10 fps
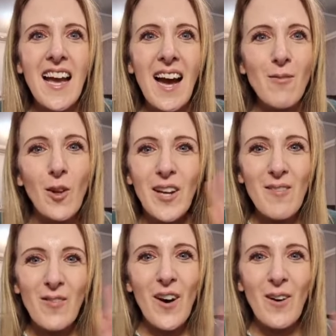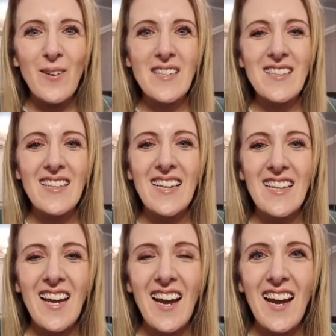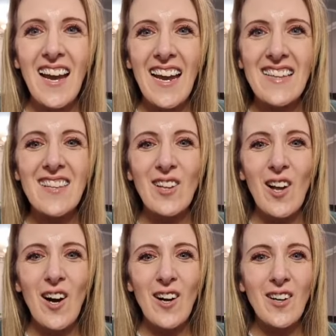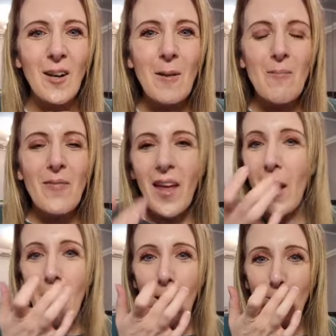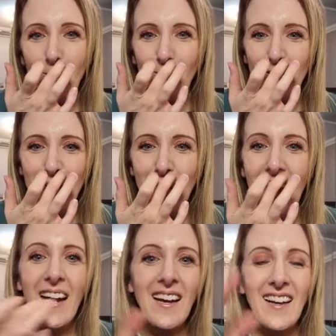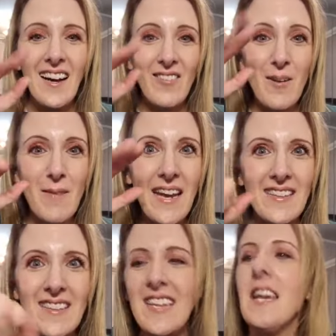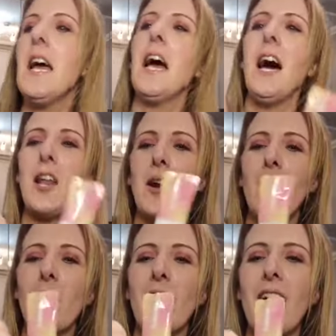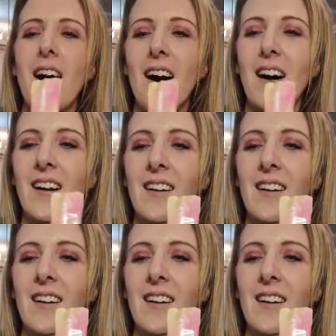I'm looking forward to seeing you at 8 o'clock. So yeah, have an amazing. How long have we got?